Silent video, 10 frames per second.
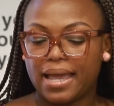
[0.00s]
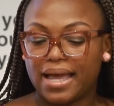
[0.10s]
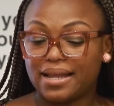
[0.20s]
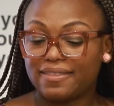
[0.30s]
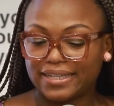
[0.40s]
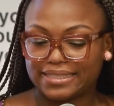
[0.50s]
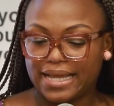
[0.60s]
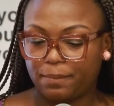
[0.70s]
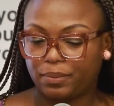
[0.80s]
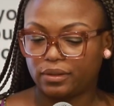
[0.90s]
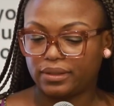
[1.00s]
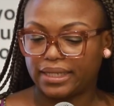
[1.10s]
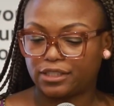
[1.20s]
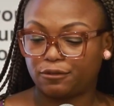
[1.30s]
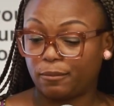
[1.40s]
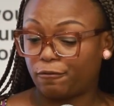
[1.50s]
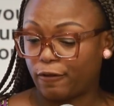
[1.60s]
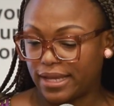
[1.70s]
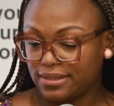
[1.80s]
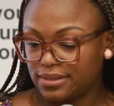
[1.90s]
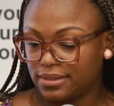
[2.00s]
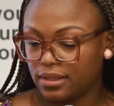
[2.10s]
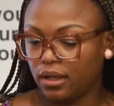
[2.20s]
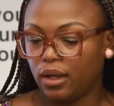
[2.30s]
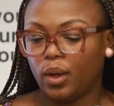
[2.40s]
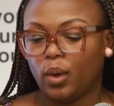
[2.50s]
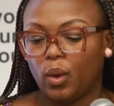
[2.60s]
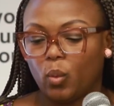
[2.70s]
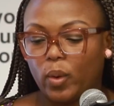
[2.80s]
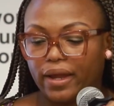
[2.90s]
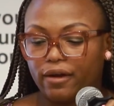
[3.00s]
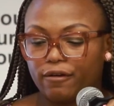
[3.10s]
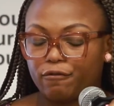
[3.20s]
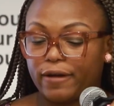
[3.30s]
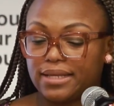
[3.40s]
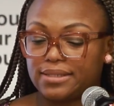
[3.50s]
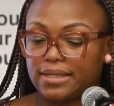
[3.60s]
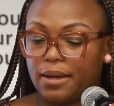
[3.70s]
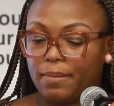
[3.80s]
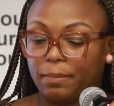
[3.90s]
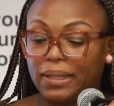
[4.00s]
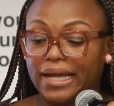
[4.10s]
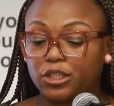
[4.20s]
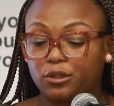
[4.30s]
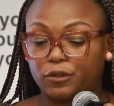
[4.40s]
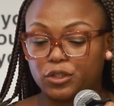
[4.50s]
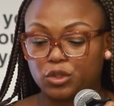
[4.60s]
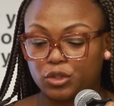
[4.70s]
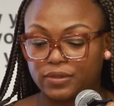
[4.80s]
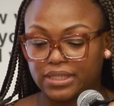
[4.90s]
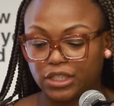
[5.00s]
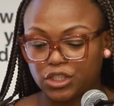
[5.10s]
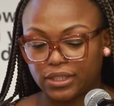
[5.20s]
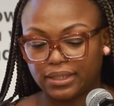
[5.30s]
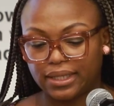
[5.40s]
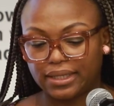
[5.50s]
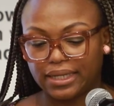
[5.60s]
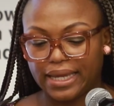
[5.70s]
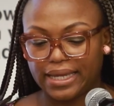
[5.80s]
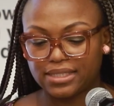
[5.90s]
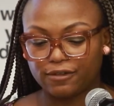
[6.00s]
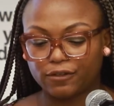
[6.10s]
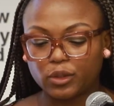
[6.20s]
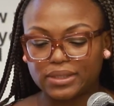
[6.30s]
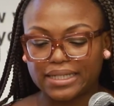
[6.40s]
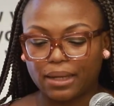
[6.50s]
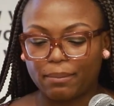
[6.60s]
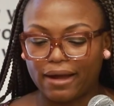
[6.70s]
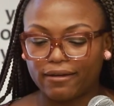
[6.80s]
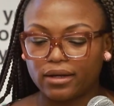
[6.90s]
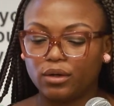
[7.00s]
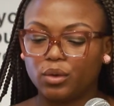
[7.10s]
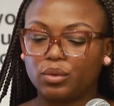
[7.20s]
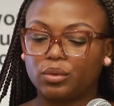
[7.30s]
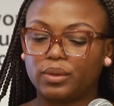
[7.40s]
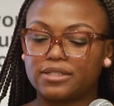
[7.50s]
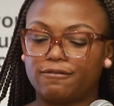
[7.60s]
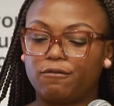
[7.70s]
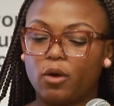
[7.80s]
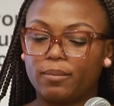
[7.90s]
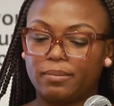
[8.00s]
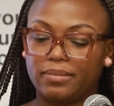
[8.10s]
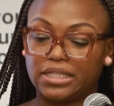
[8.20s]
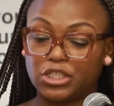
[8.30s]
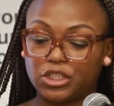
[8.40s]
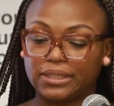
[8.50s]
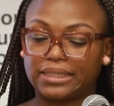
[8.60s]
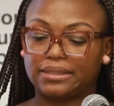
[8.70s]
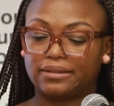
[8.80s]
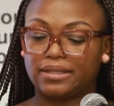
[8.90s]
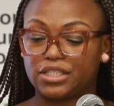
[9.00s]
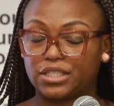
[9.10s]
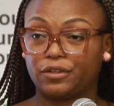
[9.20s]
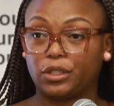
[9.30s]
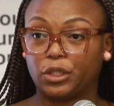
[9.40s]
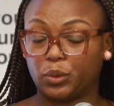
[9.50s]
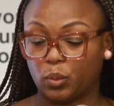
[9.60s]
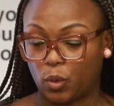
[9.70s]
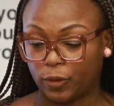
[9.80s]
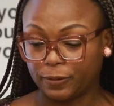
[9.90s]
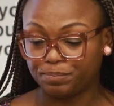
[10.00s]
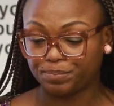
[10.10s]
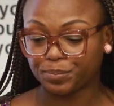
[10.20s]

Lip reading: Another example is from France, where France applied universal jurisdiction in the case of Kunti Kamara, who is a former militia leader in the Sierra Leone War.